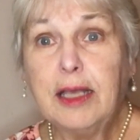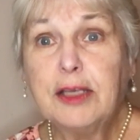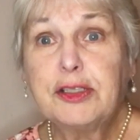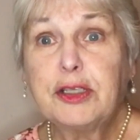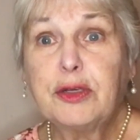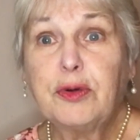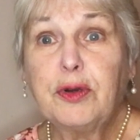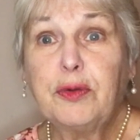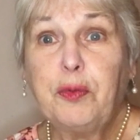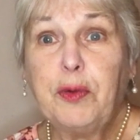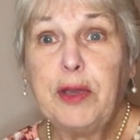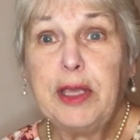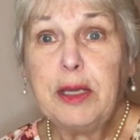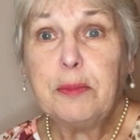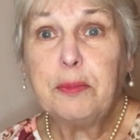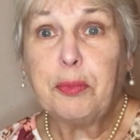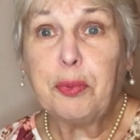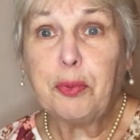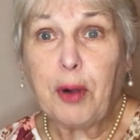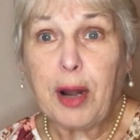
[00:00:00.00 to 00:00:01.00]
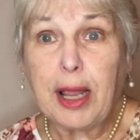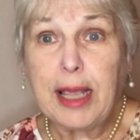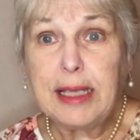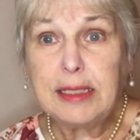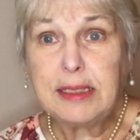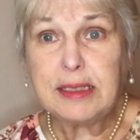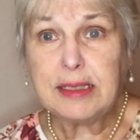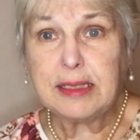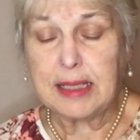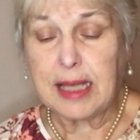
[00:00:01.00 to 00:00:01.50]
So if we
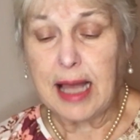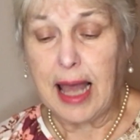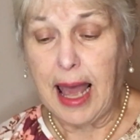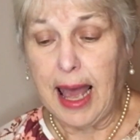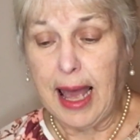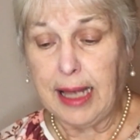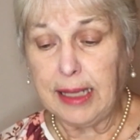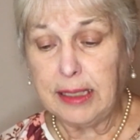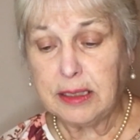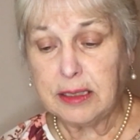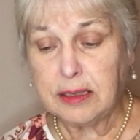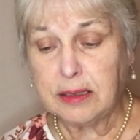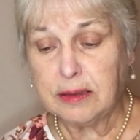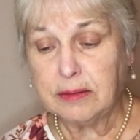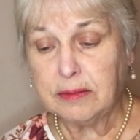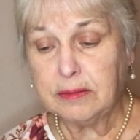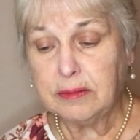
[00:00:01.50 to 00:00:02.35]
embrace that,